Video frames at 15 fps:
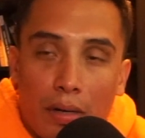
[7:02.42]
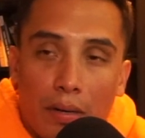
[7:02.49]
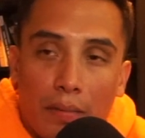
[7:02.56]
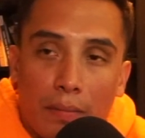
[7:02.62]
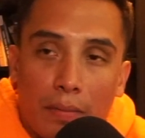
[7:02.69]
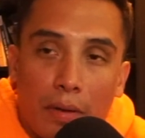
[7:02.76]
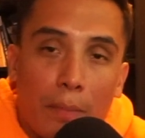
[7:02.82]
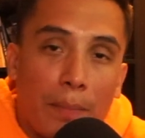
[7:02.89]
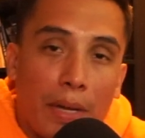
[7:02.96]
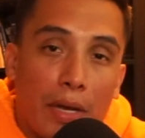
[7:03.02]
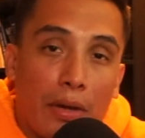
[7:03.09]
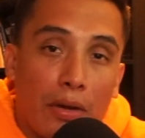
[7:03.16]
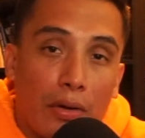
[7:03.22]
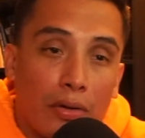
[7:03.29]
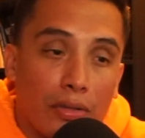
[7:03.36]

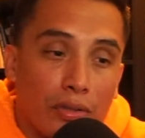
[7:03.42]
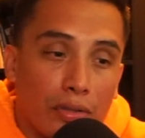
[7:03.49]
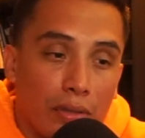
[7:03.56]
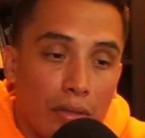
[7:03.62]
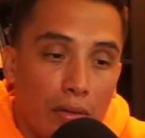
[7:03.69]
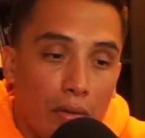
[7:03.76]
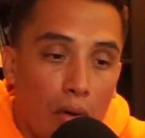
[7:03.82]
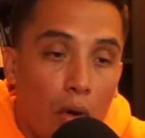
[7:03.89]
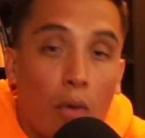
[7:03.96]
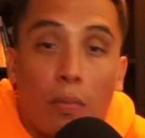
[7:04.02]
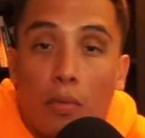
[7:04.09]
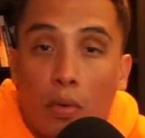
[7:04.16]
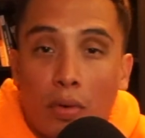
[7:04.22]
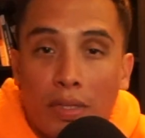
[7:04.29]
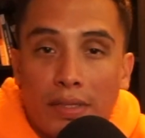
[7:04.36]
competitors' home
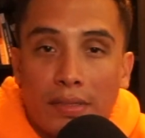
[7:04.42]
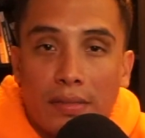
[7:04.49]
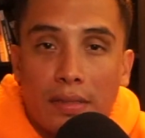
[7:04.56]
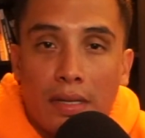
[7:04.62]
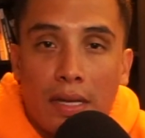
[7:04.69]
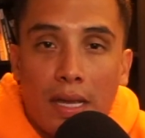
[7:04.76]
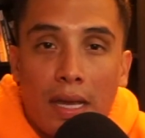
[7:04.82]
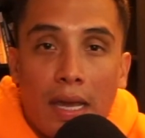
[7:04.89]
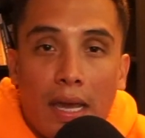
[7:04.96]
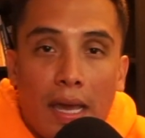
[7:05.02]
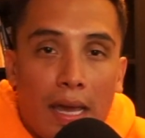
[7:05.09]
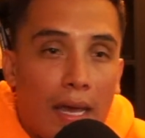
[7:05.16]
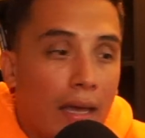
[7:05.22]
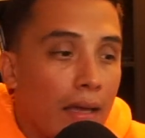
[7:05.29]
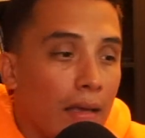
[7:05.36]
courts,
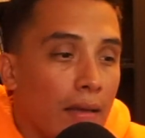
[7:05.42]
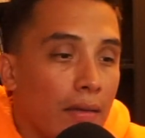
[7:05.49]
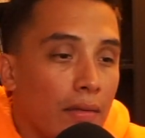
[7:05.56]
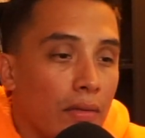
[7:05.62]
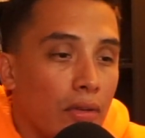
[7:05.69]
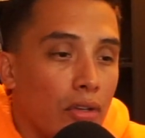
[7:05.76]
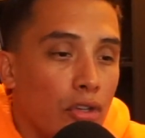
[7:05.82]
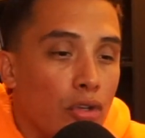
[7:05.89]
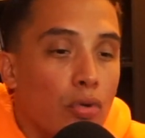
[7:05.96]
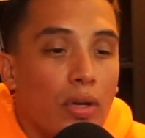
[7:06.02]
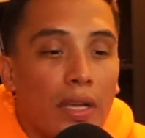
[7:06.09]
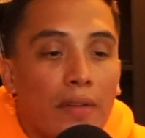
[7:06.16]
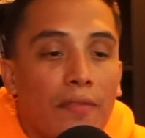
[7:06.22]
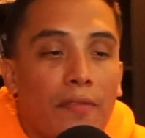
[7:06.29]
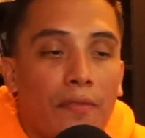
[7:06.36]
and you
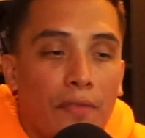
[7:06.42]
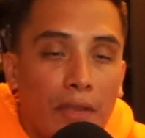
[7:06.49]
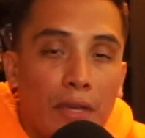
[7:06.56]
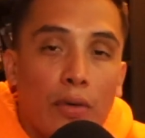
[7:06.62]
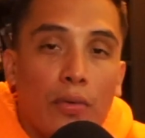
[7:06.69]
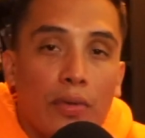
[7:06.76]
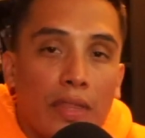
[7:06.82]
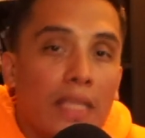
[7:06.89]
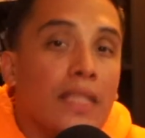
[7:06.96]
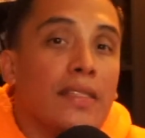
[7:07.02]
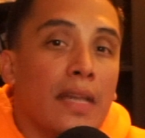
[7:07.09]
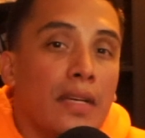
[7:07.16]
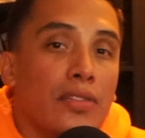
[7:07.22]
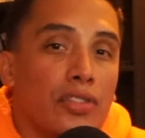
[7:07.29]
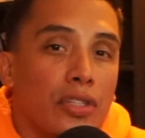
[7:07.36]
can feel the
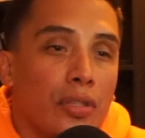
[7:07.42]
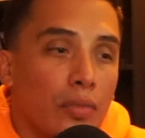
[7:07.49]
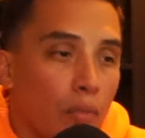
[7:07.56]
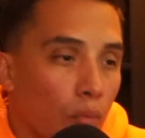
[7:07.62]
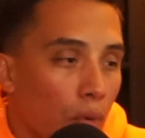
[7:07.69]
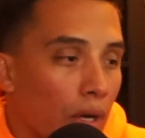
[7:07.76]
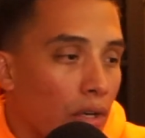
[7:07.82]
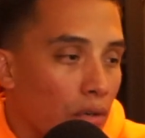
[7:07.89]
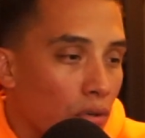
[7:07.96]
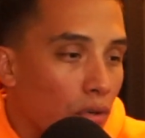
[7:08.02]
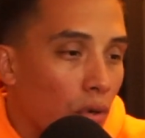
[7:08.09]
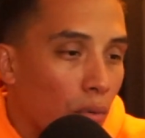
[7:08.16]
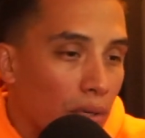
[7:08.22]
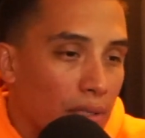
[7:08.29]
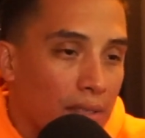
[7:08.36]
tension when you
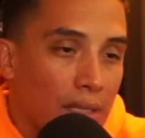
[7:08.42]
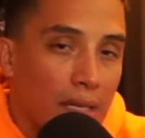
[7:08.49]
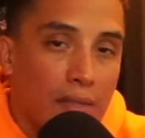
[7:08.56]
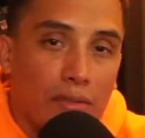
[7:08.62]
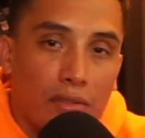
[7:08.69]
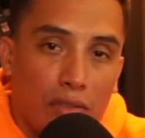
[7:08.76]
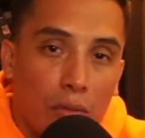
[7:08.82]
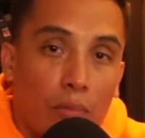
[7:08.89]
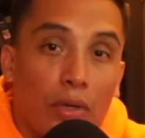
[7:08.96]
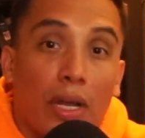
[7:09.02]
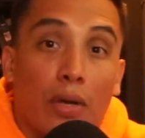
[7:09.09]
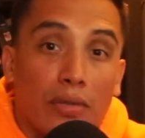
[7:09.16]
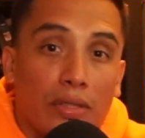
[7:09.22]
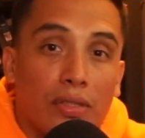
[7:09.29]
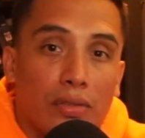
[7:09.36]
go inside someone
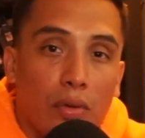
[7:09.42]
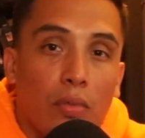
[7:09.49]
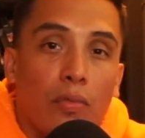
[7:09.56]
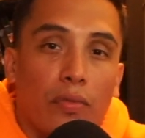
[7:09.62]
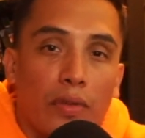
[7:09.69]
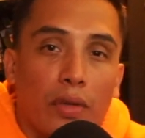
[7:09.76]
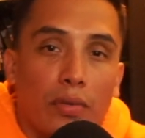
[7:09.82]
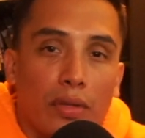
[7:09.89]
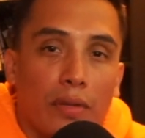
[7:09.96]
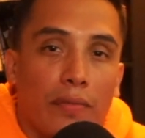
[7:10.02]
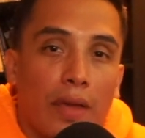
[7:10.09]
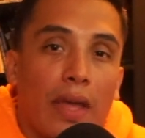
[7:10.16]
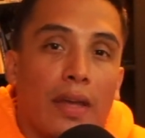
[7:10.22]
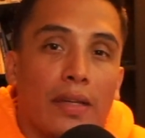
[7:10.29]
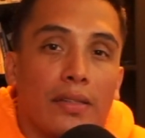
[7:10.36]
else's home field
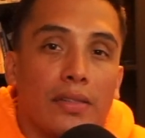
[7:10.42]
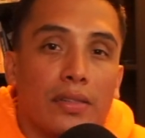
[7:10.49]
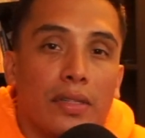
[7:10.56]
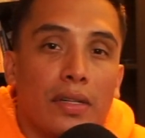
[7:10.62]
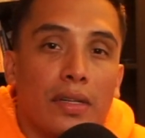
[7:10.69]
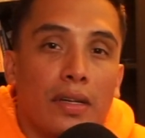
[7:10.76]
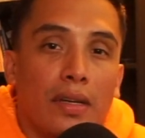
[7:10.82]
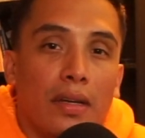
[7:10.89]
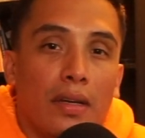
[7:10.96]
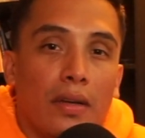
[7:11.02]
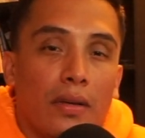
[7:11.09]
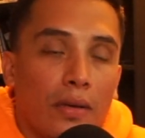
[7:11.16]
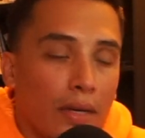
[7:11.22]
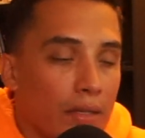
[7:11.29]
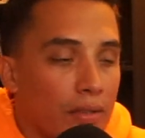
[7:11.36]
advantage,
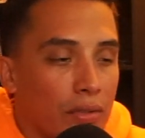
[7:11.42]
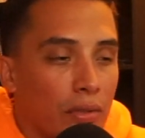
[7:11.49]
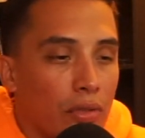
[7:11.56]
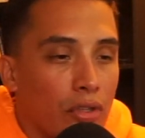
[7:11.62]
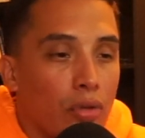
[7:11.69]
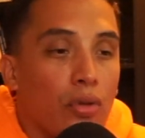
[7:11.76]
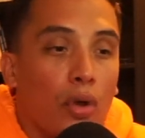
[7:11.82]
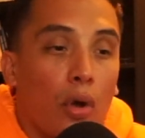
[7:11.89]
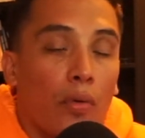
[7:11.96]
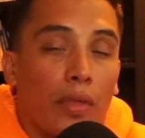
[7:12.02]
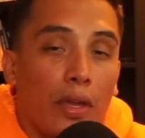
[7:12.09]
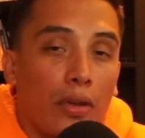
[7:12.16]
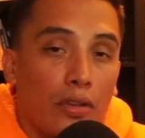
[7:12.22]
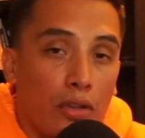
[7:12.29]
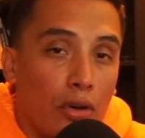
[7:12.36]
right? So you go
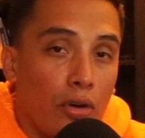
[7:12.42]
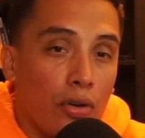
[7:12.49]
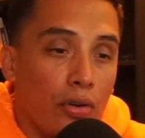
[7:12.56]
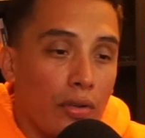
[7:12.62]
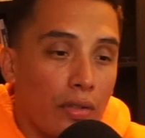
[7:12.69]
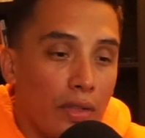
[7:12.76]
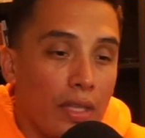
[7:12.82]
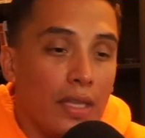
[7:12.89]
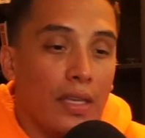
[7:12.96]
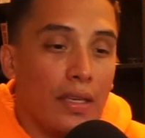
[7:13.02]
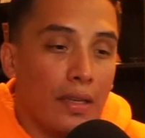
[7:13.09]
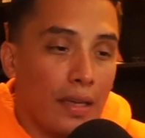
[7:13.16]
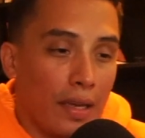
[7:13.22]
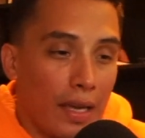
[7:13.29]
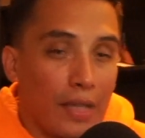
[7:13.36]
there, you're
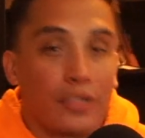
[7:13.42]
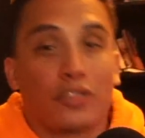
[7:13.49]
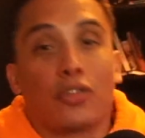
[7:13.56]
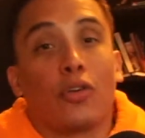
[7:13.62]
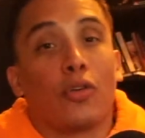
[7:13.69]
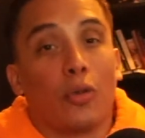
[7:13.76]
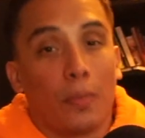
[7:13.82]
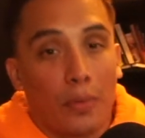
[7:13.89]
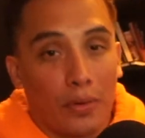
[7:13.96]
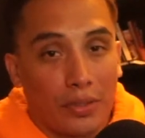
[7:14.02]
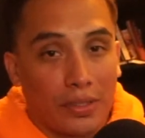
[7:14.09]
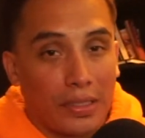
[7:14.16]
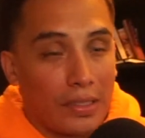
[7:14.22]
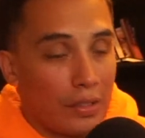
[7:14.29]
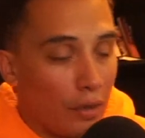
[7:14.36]
the external
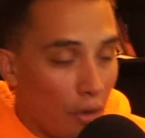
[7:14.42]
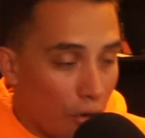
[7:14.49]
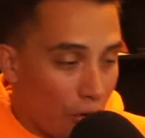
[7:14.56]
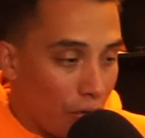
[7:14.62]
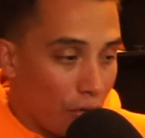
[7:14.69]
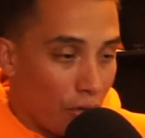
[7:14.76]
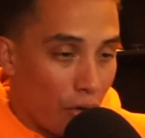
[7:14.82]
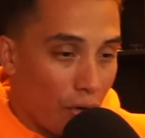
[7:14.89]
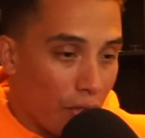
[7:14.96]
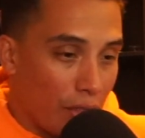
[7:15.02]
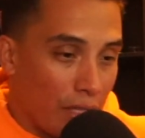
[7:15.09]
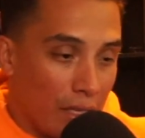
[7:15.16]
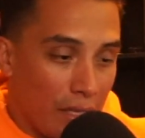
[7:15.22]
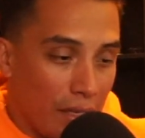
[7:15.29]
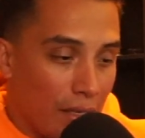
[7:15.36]
person, you're
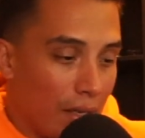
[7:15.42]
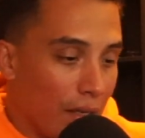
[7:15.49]
the